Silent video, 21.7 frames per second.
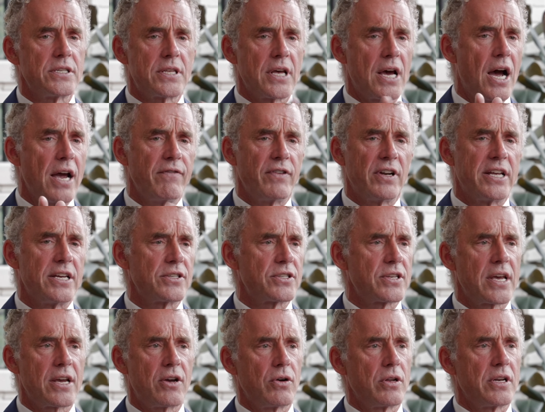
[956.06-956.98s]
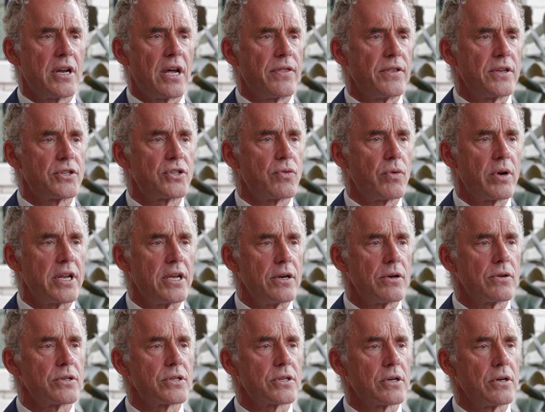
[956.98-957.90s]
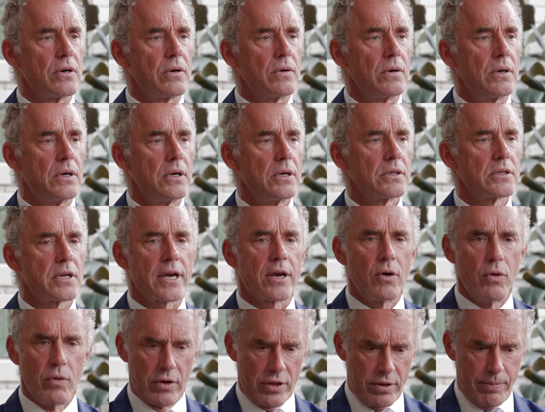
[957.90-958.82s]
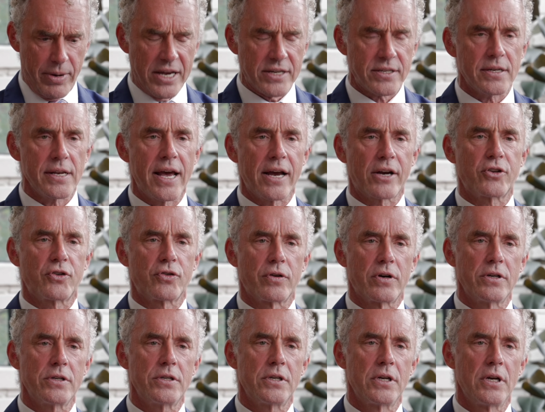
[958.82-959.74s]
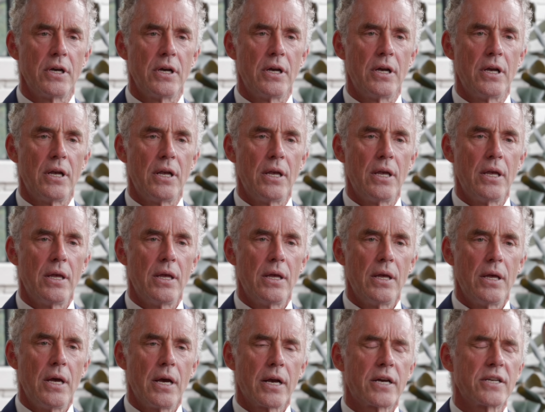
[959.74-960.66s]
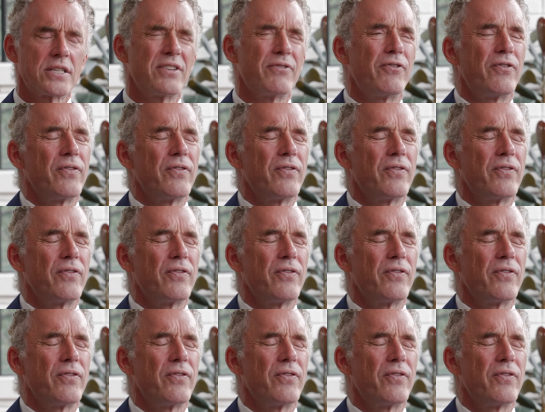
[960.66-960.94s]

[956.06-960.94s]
the Ivy Leagues, they could have done this 20 years ago. It's like, who are the best lecturers? Because if